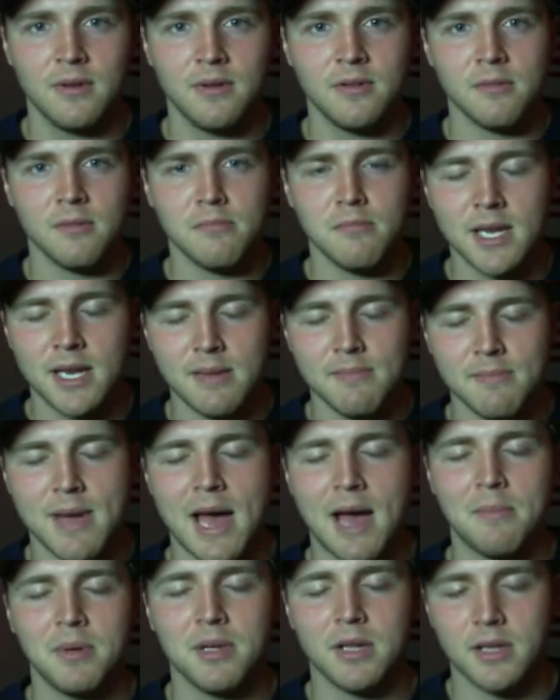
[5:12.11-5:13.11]
the
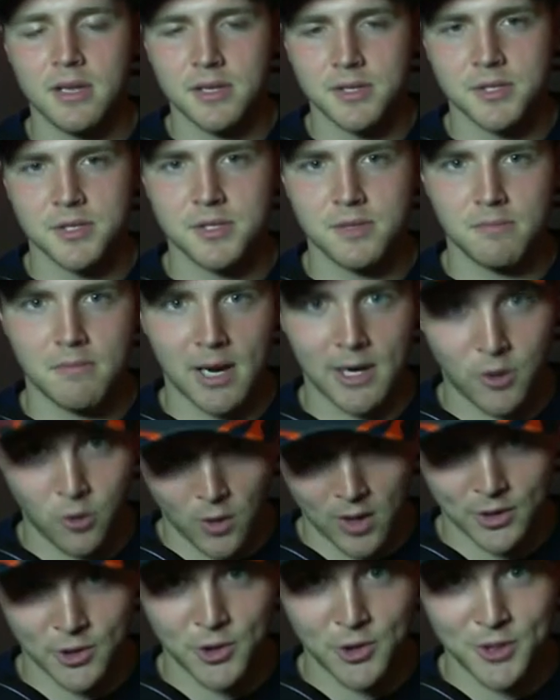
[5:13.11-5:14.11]
mini-map is my
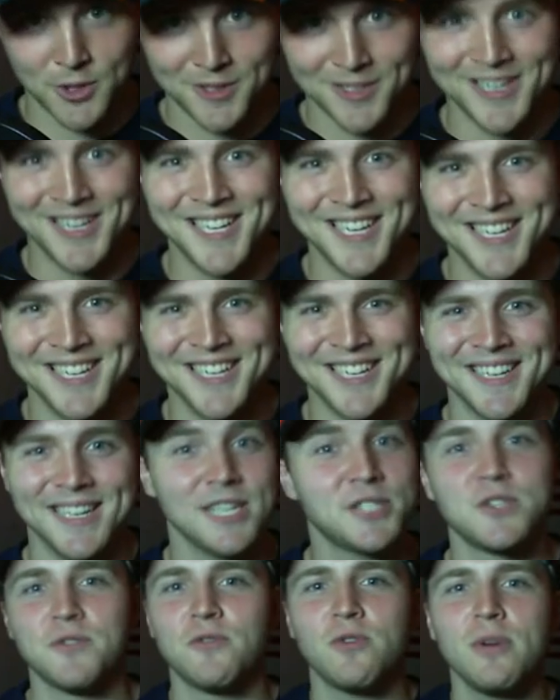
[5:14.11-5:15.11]
crutch.
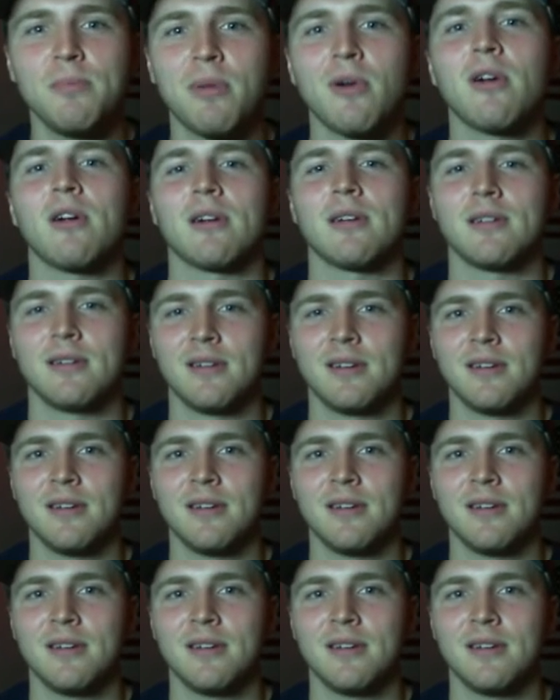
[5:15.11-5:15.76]
It's a free perk.